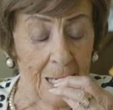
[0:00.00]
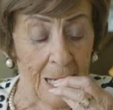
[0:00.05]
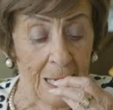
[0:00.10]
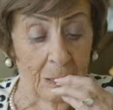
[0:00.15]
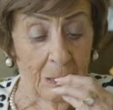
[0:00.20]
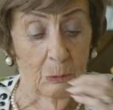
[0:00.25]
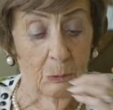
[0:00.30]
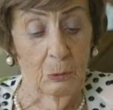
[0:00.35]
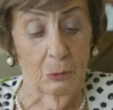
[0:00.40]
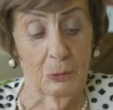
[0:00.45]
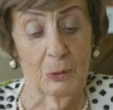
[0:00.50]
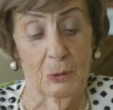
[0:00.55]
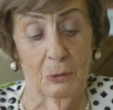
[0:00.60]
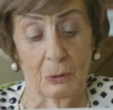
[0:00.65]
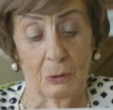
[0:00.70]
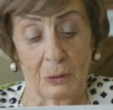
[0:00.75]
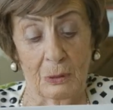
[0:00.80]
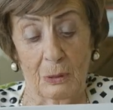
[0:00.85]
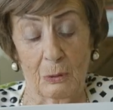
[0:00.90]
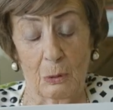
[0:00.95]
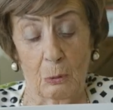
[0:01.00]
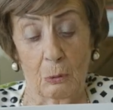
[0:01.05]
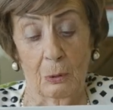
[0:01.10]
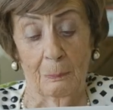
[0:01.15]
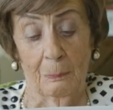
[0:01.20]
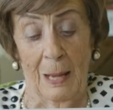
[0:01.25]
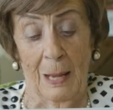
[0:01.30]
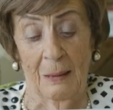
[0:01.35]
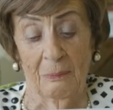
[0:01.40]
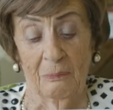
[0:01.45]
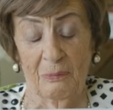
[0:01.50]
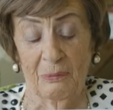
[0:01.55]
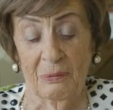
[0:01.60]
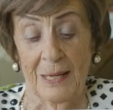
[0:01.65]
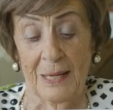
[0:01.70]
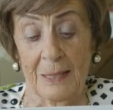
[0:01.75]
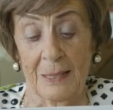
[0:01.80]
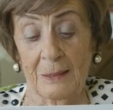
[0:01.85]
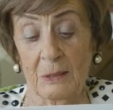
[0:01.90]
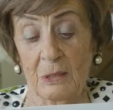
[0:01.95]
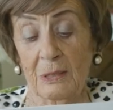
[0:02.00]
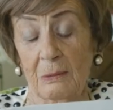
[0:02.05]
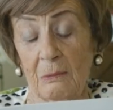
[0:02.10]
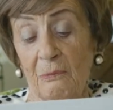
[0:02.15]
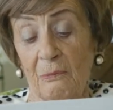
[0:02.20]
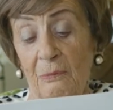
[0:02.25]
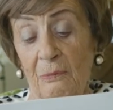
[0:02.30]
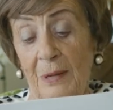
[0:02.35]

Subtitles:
I also recall my friends and